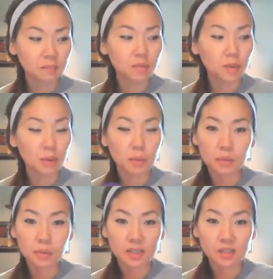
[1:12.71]
The purple
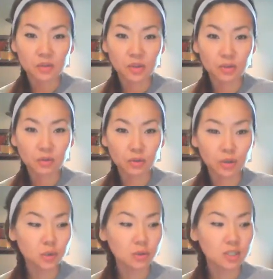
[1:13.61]
one is for your
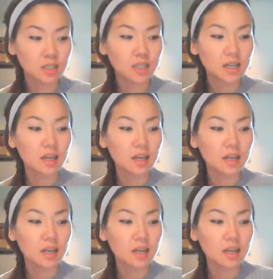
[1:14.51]
fruits.